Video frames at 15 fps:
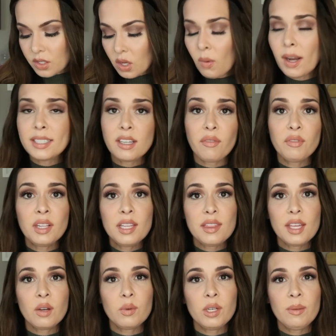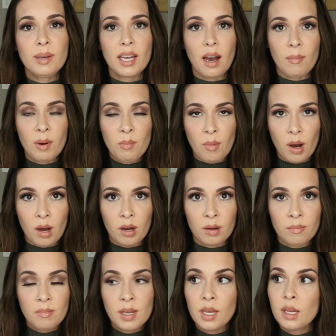So I definitely think when you become a
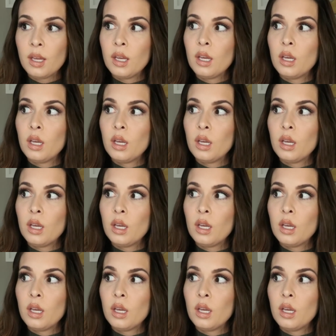mom,